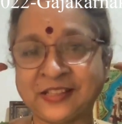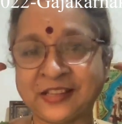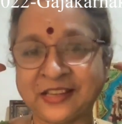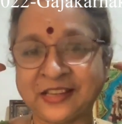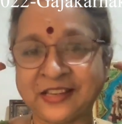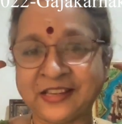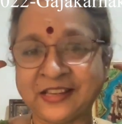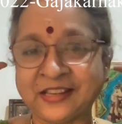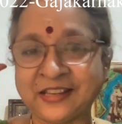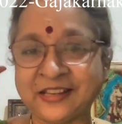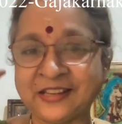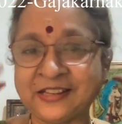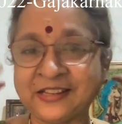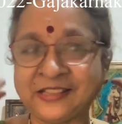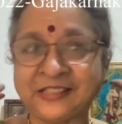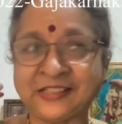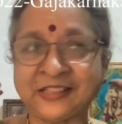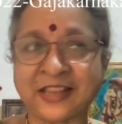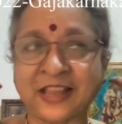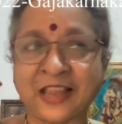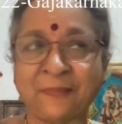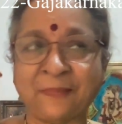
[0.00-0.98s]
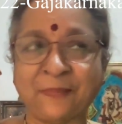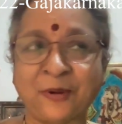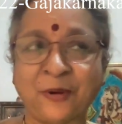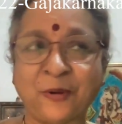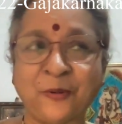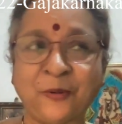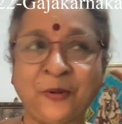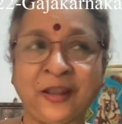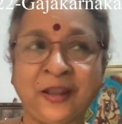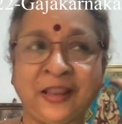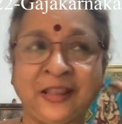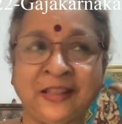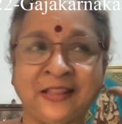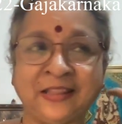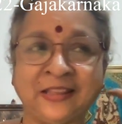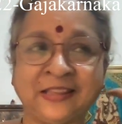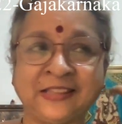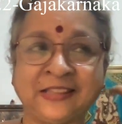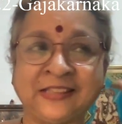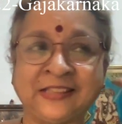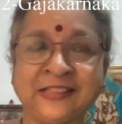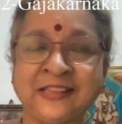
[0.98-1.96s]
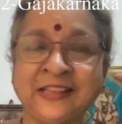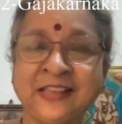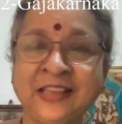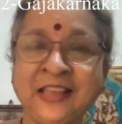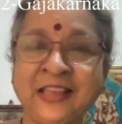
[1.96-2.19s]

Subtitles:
ears about like this.